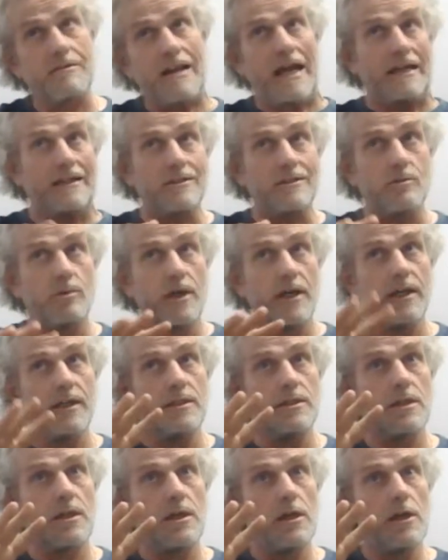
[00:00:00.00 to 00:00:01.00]
kinds of
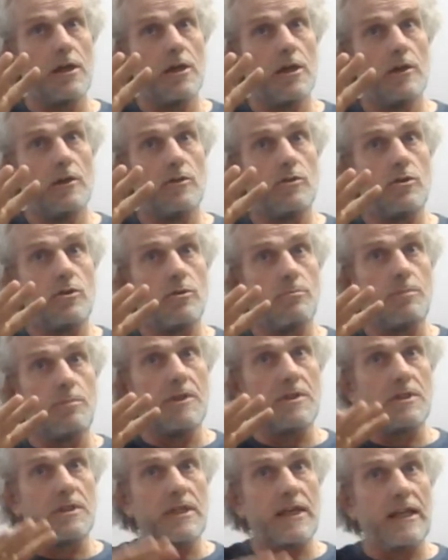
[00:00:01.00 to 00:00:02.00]
ways, to be
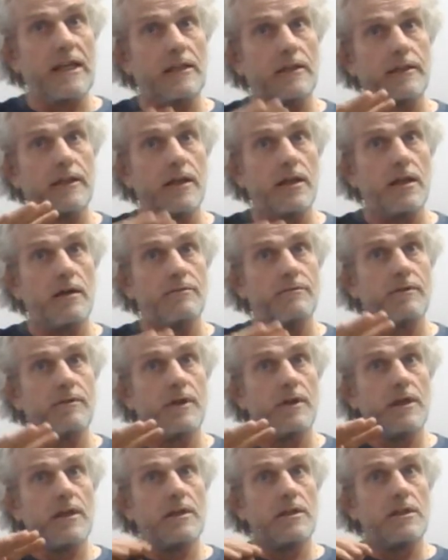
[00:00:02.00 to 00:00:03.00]
settled enough
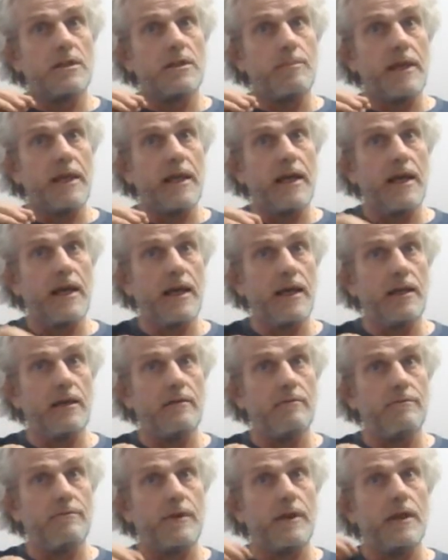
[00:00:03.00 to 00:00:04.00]
to
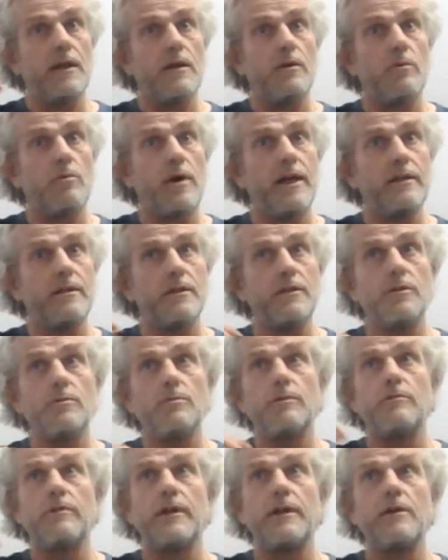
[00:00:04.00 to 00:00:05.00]
behave in a way that you
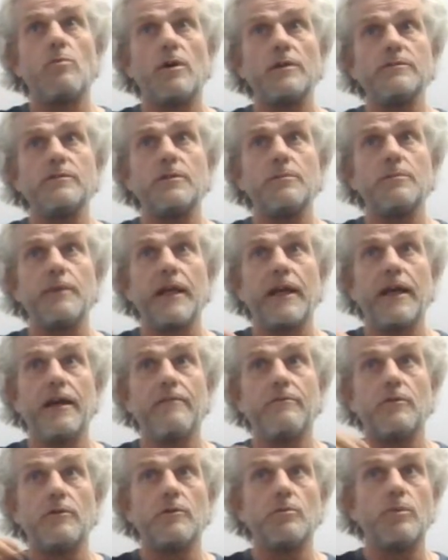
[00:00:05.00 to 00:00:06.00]
would really want to behave,
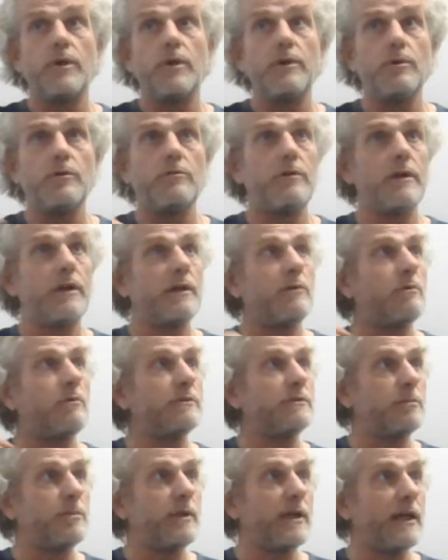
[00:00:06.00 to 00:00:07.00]
or that we would really
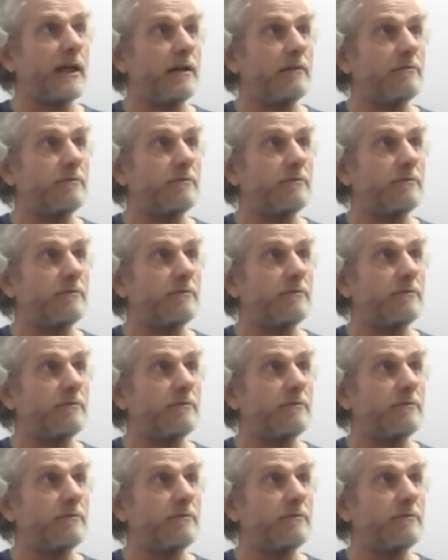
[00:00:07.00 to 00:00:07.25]
want to behave.